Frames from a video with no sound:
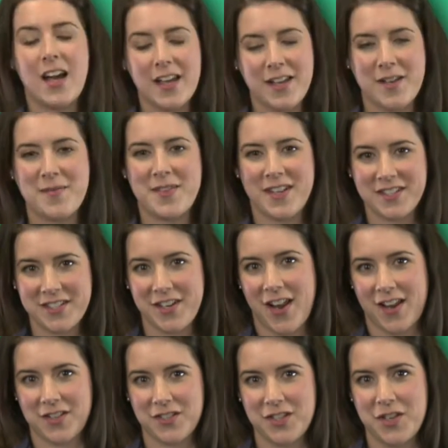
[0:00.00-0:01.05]
Hi, I'm Dr.
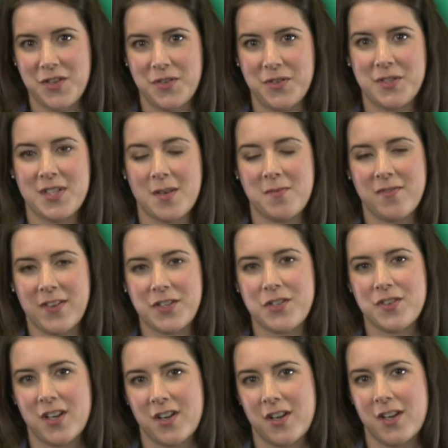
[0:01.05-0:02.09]
Ashley Hughes. I'm a
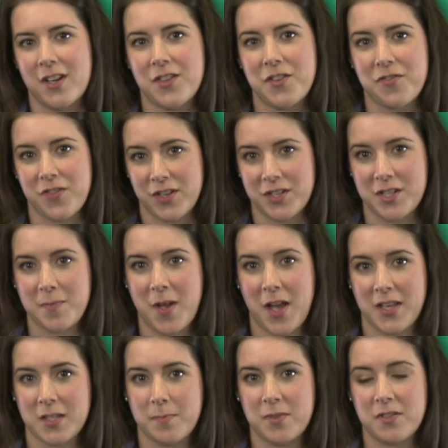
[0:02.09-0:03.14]
veterinarian at the Friendship
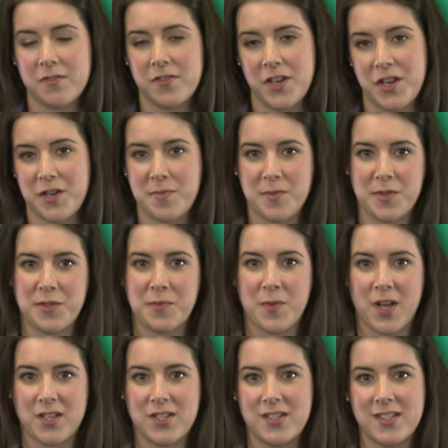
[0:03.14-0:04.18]
Hospital for Animals in
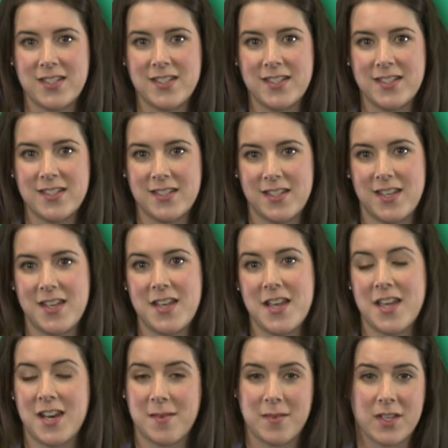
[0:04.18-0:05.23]
Washington, D.C.,
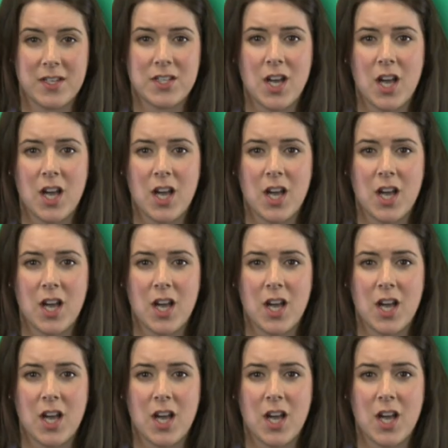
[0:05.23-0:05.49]
and I'm going to